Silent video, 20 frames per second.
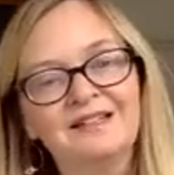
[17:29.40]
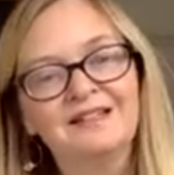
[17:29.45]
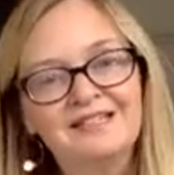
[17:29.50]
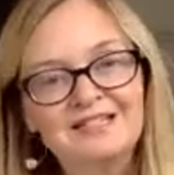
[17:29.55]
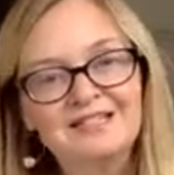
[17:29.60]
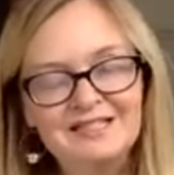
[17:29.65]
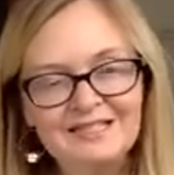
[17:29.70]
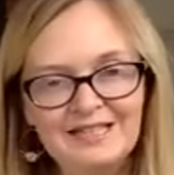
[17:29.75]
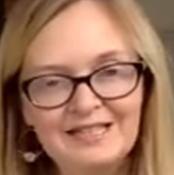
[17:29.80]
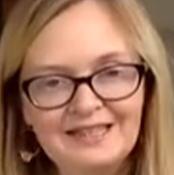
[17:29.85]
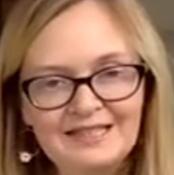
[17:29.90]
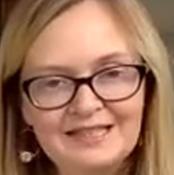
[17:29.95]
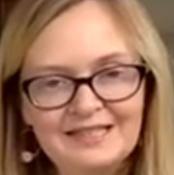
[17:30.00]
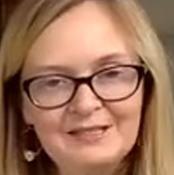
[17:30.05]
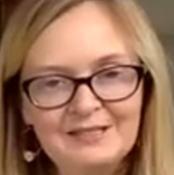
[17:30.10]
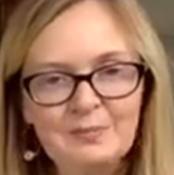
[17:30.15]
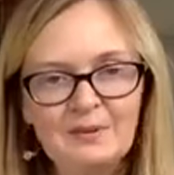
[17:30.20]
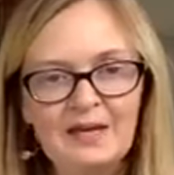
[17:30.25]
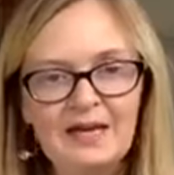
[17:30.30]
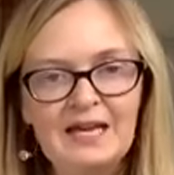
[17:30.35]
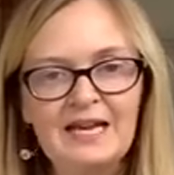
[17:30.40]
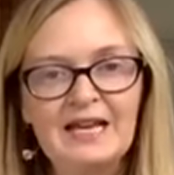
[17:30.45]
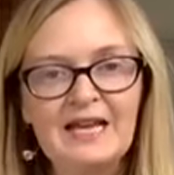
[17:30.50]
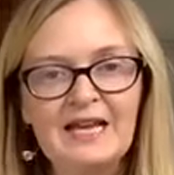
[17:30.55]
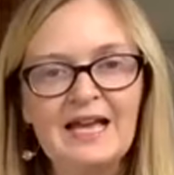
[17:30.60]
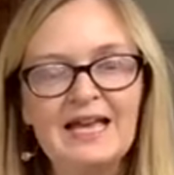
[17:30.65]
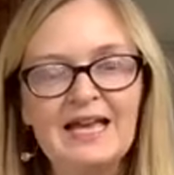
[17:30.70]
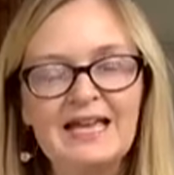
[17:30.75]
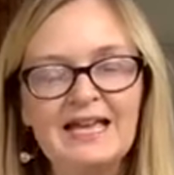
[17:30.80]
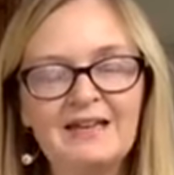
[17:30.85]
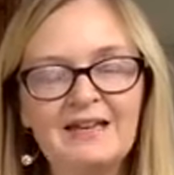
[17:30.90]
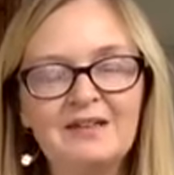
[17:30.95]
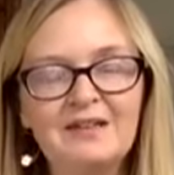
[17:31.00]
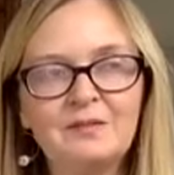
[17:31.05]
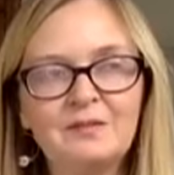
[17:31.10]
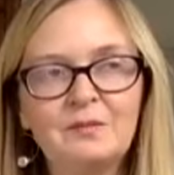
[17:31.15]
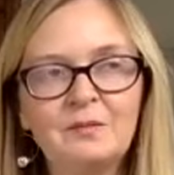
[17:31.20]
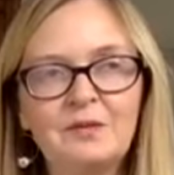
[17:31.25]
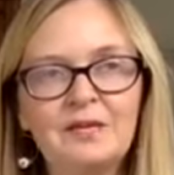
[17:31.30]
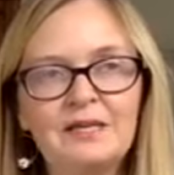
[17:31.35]
she did this, but it
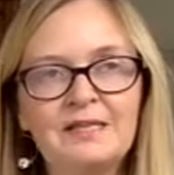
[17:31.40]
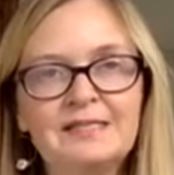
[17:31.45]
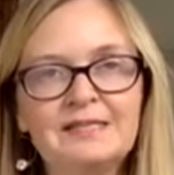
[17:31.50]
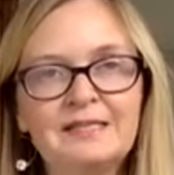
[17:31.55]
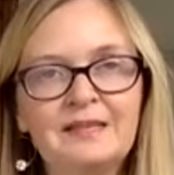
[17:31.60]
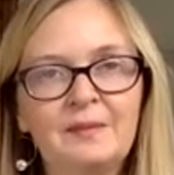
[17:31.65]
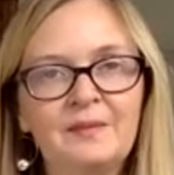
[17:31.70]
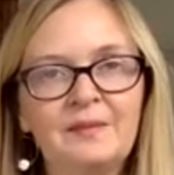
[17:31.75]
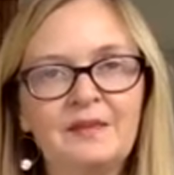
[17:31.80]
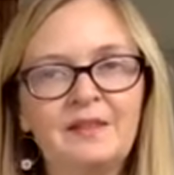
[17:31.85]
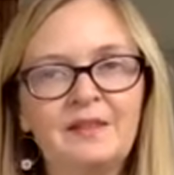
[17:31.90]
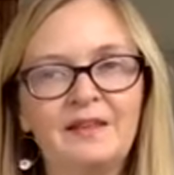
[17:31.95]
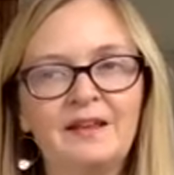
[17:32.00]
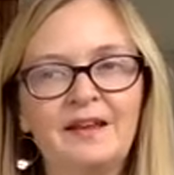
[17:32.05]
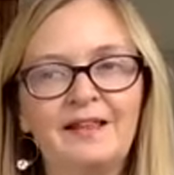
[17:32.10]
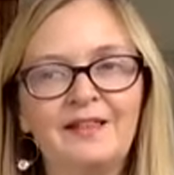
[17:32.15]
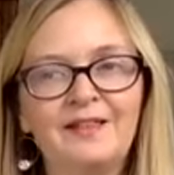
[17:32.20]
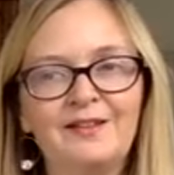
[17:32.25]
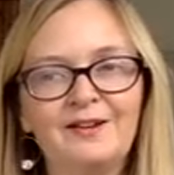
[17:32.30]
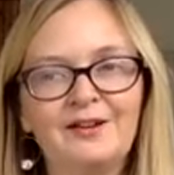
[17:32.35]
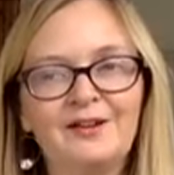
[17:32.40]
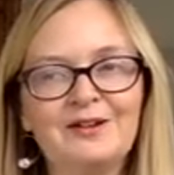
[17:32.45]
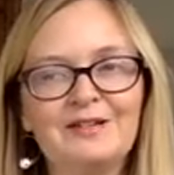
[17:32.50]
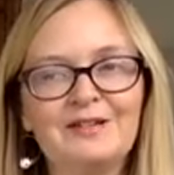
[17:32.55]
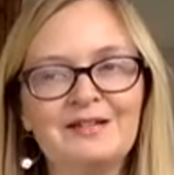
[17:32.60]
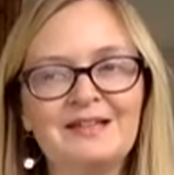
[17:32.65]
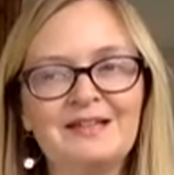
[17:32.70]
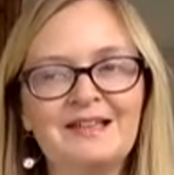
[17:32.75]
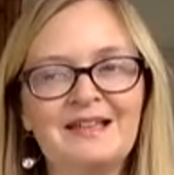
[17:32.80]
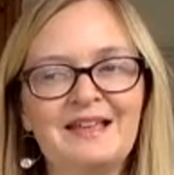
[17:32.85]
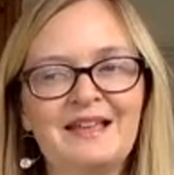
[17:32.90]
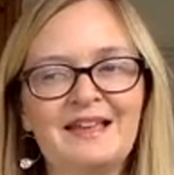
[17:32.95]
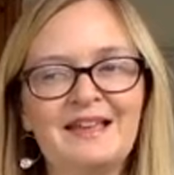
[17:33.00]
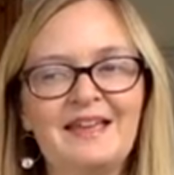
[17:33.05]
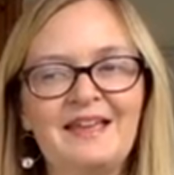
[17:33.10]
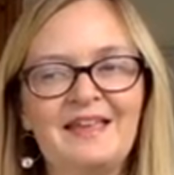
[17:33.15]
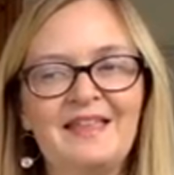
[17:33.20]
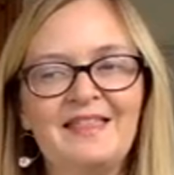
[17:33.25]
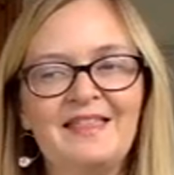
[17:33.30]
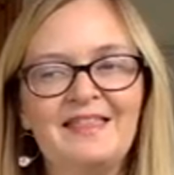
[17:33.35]
was something that I learned
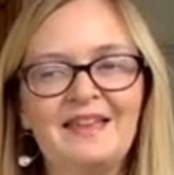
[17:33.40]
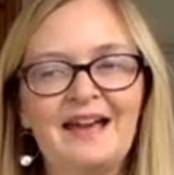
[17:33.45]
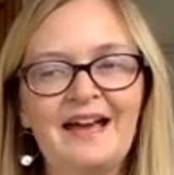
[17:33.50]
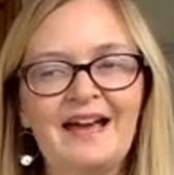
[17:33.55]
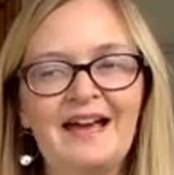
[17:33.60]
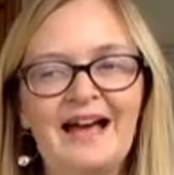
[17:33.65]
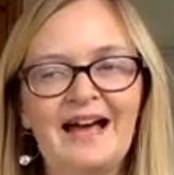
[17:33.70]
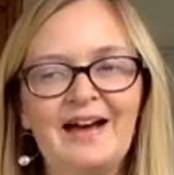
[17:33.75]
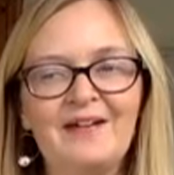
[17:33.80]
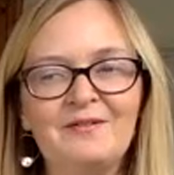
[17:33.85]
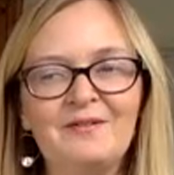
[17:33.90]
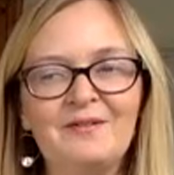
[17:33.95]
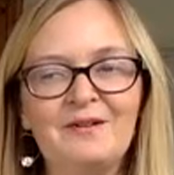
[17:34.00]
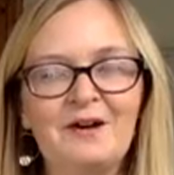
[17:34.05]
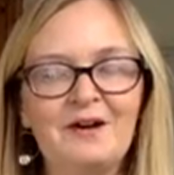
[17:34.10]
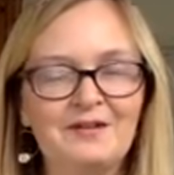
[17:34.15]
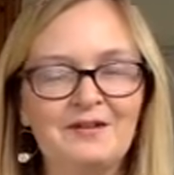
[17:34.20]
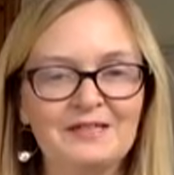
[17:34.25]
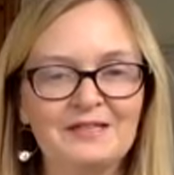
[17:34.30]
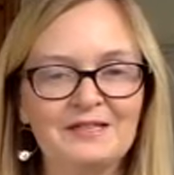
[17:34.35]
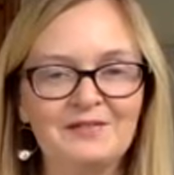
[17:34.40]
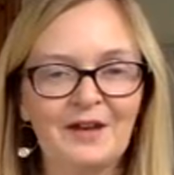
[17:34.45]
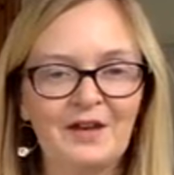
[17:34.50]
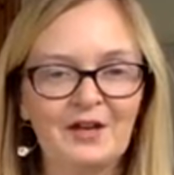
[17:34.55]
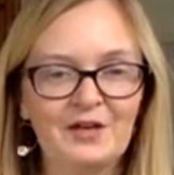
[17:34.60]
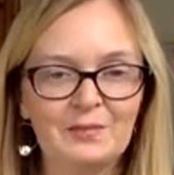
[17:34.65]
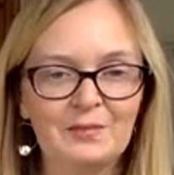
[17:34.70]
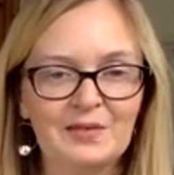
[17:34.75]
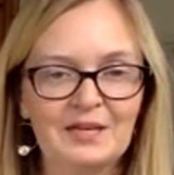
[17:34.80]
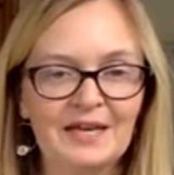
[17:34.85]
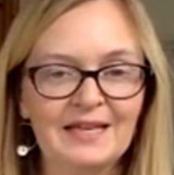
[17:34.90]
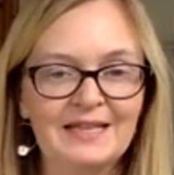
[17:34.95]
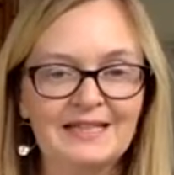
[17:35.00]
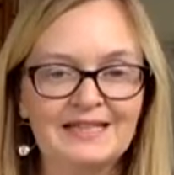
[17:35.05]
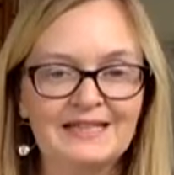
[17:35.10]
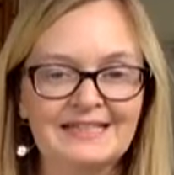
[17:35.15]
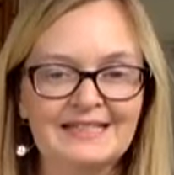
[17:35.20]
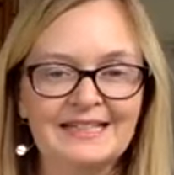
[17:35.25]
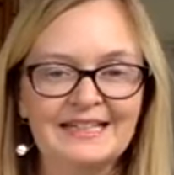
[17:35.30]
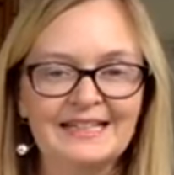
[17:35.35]
that I will always value
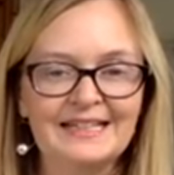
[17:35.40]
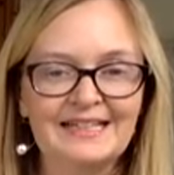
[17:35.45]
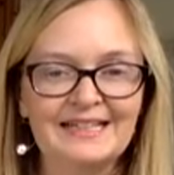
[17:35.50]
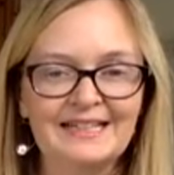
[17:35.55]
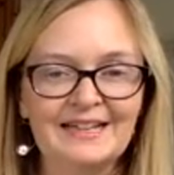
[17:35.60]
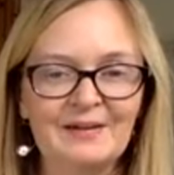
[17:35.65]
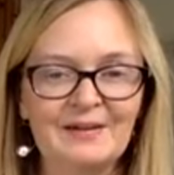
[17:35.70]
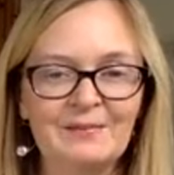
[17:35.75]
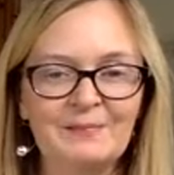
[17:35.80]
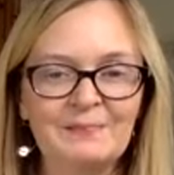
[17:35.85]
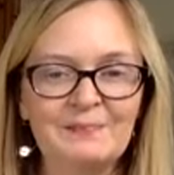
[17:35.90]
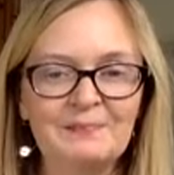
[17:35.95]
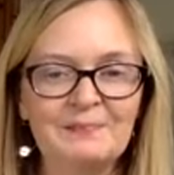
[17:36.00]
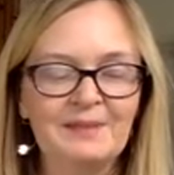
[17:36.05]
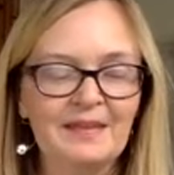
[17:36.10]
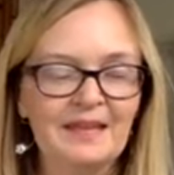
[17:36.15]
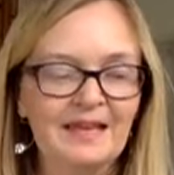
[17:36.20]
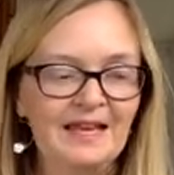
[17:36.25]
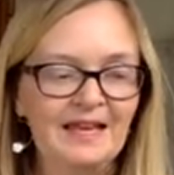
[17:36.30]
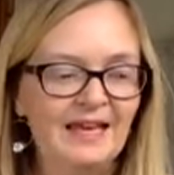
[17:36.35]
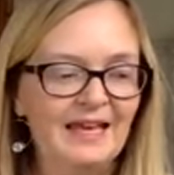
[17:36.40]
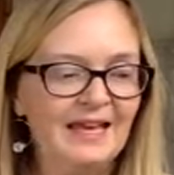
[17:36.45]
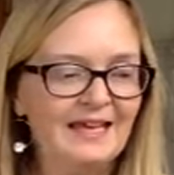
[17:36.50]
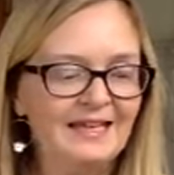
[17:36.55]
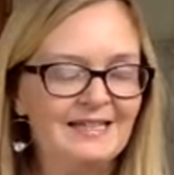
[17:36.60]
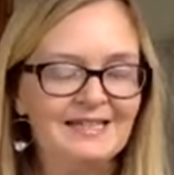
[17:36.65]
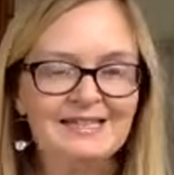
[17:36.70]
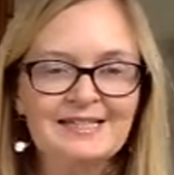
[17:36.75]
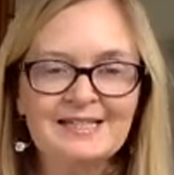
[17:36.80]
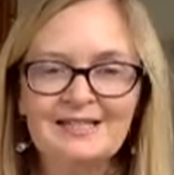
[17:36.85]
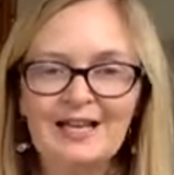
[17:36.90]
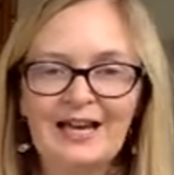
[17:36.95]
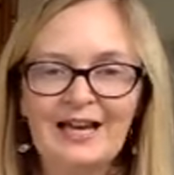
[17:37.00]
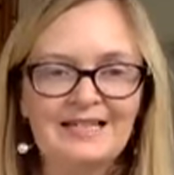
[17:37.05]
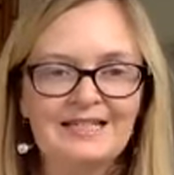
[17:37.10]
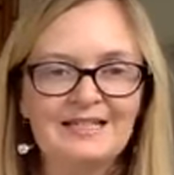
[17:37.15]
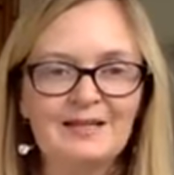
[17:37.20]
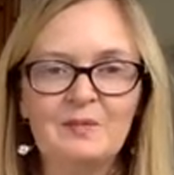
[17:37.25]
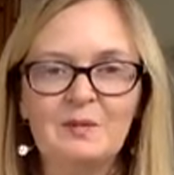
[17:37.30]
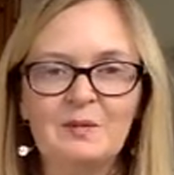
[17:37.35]
because it just
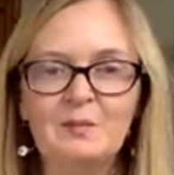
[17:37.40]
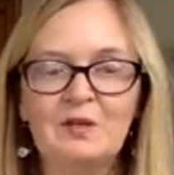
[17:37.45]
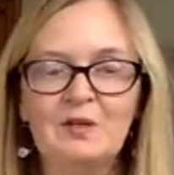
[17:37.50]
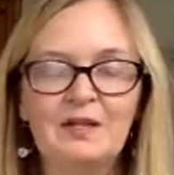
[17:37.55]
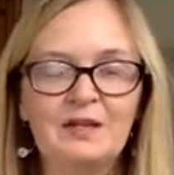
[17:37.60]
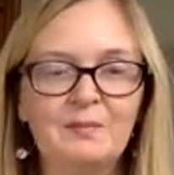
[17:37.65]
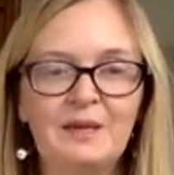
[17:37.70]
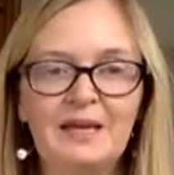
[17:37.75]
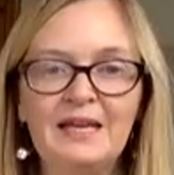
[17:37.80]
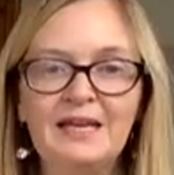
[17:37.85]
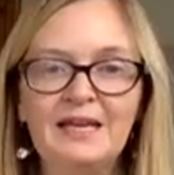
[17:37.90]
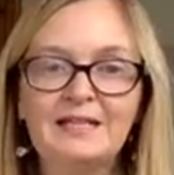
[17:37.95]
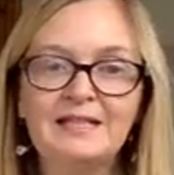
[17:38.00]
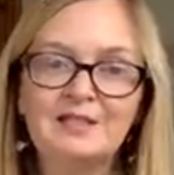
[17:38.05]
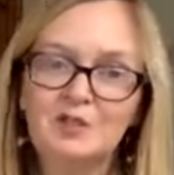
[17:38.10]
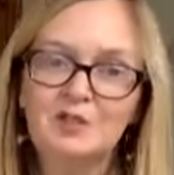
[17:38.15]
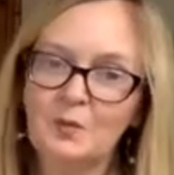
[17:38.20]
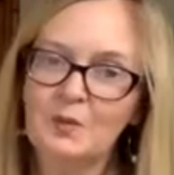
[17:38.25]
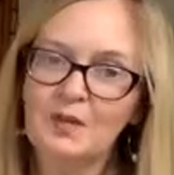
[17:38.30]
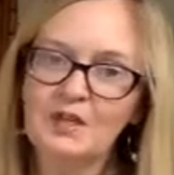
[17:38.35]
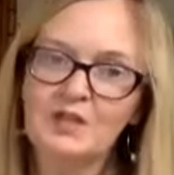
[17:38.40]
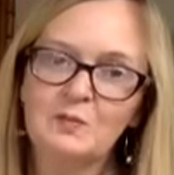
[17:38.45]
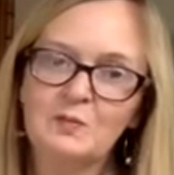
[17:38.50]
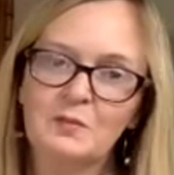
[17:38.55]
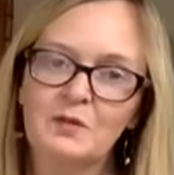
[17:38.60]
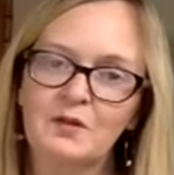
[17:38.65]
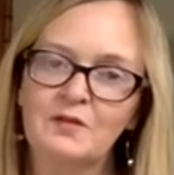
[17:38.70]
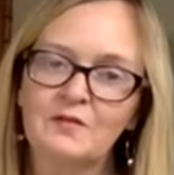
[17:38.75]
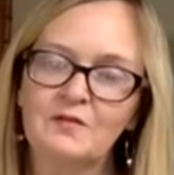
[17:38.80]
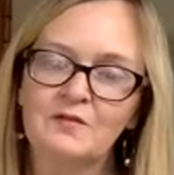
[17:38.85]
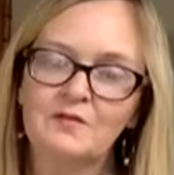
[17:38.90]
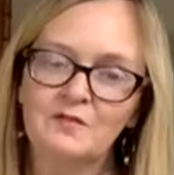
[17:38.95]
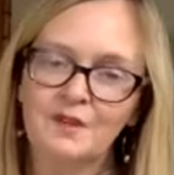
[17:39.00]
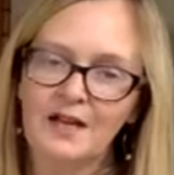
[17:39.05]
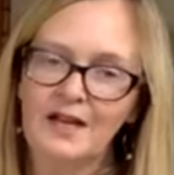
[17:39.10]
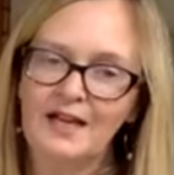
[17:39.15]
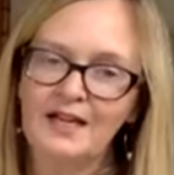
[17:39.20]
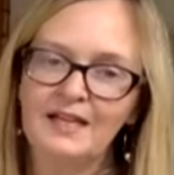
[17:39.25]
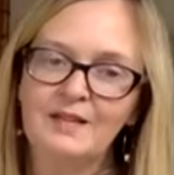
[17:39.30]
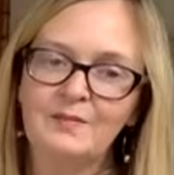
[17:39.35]
lightened up the mood. It made it so much more
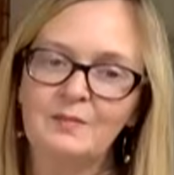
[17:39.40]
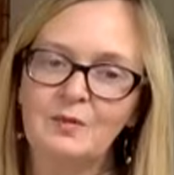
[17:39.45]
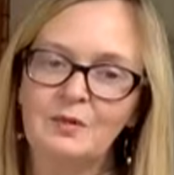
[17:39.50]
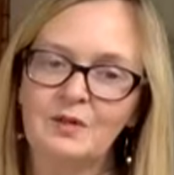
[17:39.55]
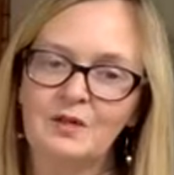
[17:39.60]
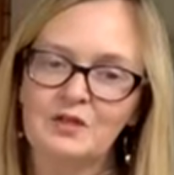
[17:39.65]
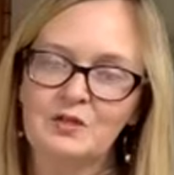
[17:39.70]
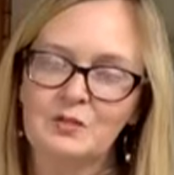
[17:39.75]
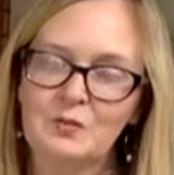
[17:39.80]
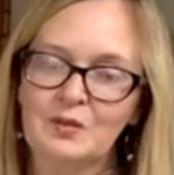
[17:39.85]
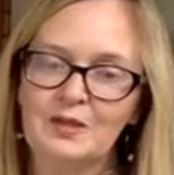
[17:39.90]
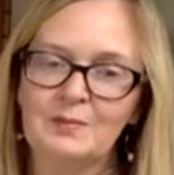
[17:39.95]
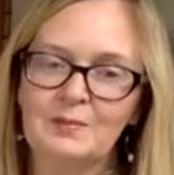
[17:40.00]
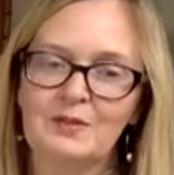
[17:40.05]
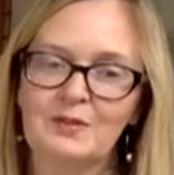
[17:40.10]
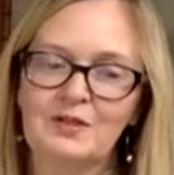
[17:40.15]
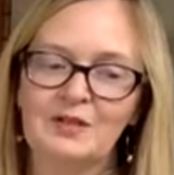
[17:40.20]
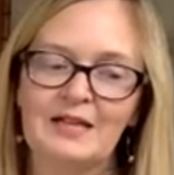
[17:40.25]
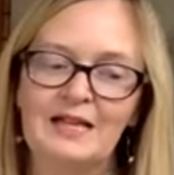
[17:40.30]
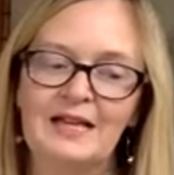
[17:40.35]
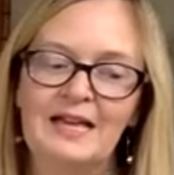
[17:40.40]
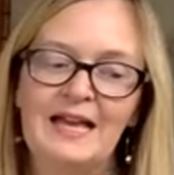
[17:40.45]
fun and more enjoyable.